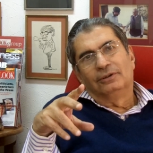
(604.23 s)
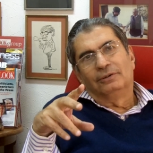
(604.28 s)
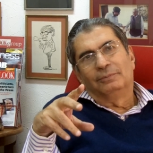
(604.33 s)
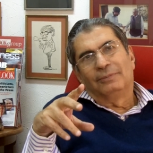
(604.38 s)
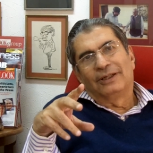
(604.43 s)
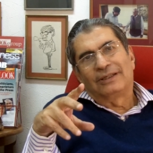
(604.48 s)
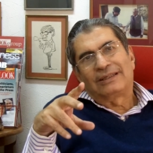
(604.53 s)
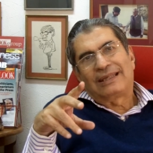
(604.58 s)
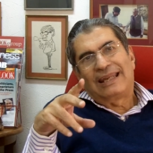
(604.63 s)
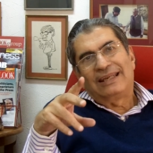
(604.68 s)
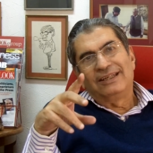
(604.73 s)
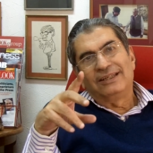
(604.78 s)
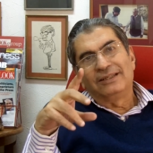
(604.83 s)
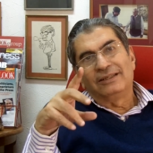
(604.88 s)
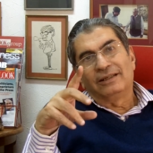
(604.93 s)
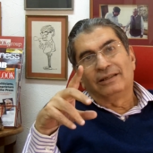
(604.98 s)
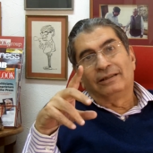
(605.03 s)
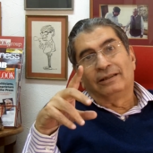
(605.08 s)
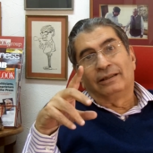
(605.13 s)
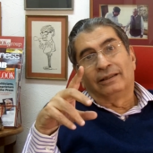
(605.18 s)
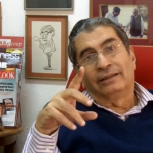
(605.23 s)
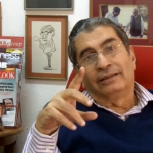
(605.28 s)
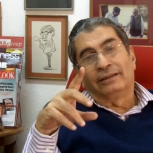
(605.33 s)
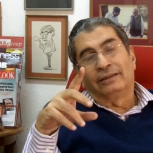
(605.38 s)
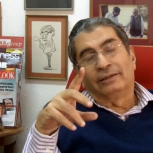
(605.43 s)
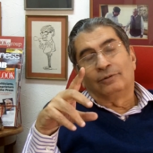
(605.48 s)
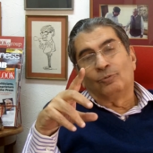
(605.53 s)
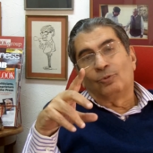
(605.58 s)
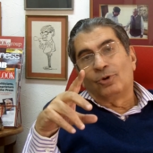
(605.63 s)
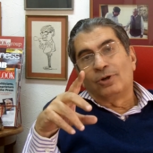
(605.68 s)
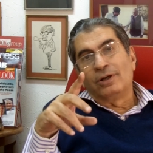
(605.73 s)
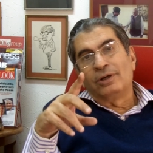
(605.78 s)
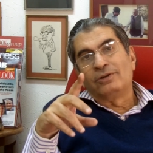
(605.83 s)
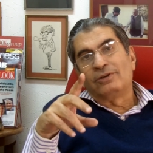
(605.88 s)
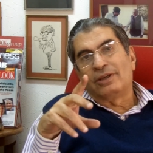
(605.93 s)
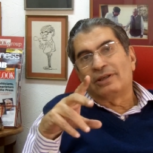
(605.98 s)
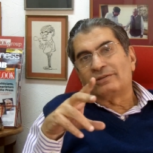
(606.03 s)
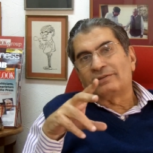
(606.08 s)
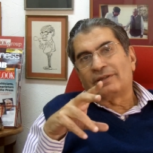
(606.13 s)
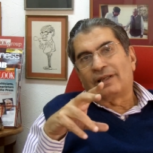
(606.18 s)
But the editor wouldn't
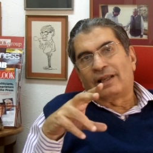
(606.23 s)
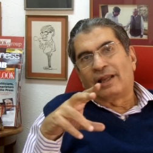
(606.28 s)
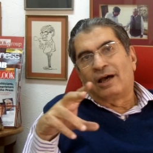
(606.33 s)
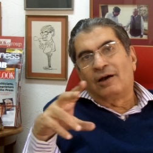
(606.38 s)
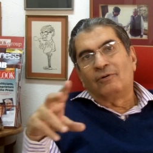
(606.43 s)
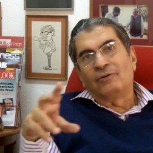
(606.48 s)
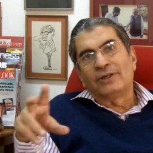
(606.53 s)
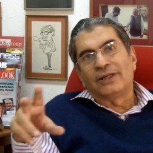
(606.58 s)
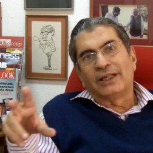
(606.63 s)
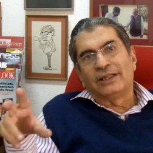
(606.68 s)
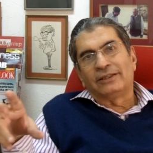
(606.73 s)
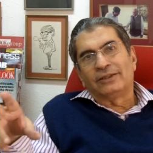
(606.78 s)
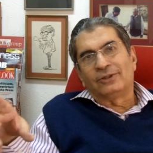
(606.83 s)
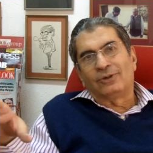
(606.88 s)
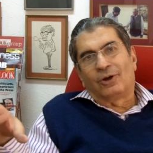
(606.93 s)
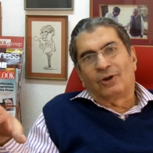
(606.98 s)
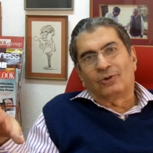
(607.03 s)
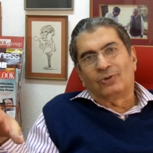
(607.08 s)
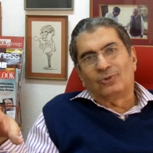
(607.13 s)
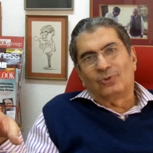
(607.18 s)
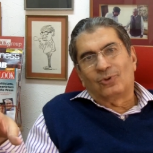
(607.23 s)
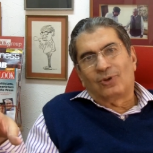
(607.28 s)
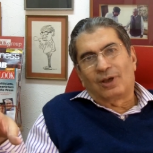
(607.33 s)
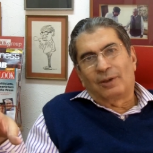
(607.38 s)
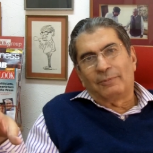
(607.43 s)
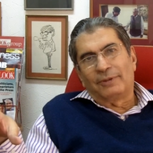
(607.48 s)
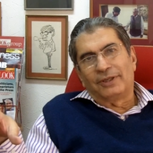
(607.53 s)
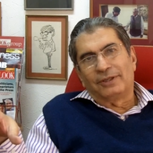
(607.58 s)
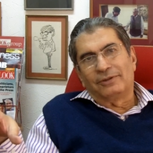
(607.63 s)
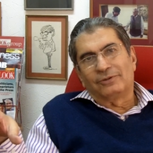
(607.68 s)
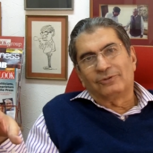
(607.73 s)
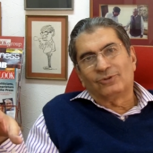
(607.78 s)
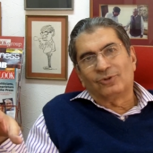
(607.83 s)
just allow another dog to come in.